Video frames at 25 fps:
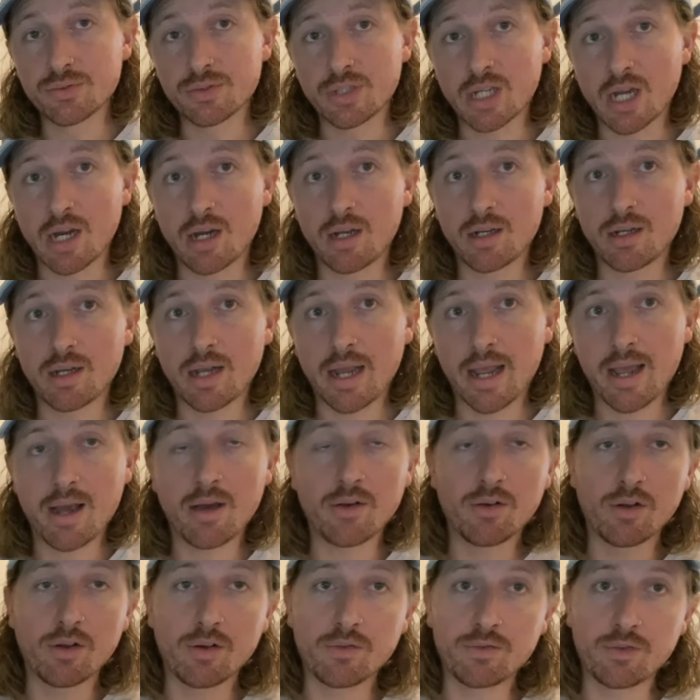cut
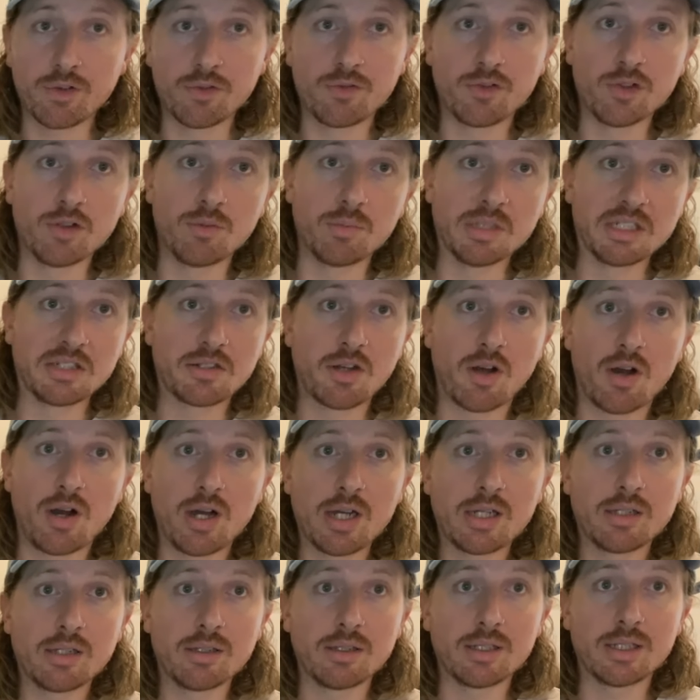out of the film
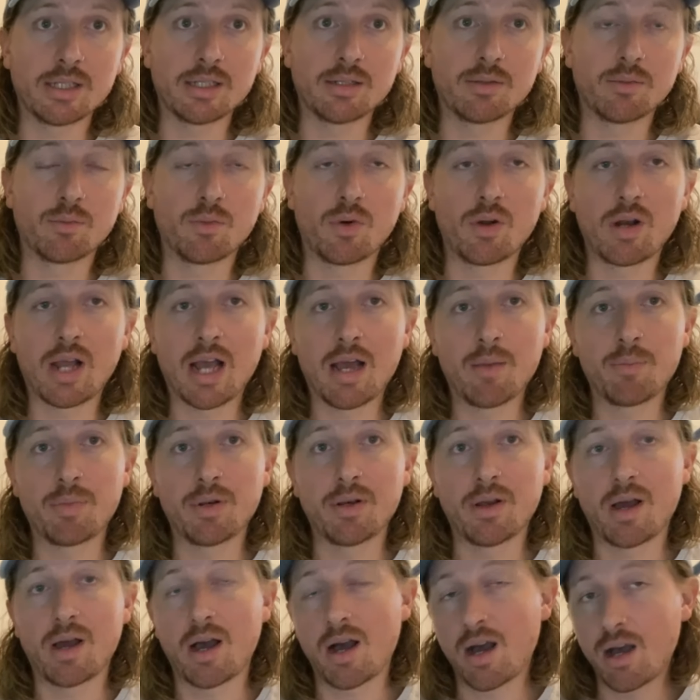entirely what
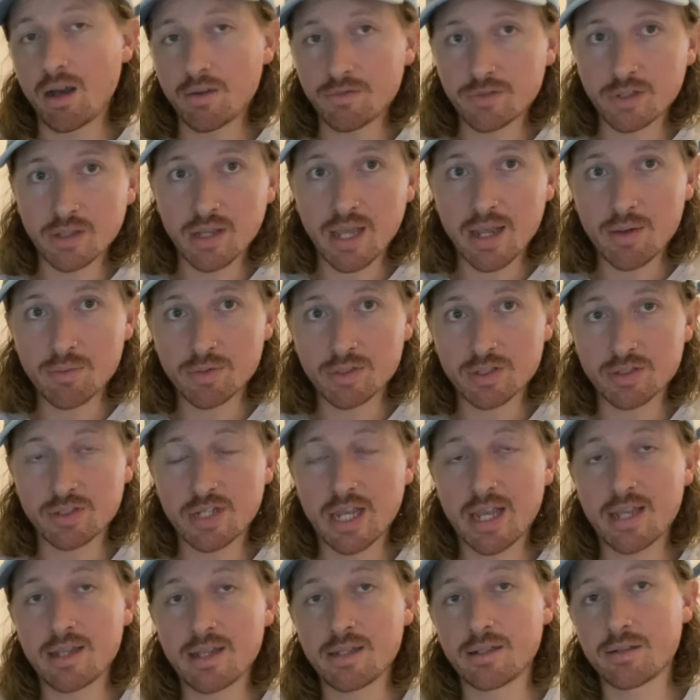happened after they were
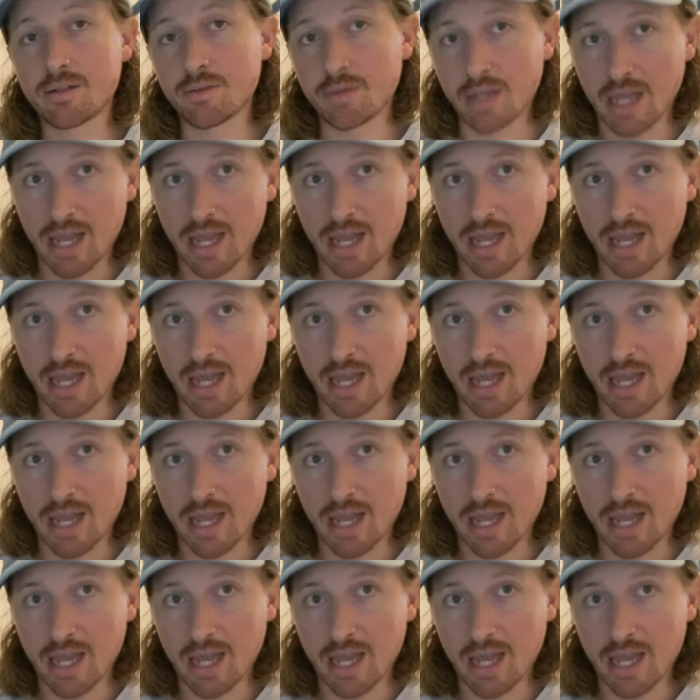detained,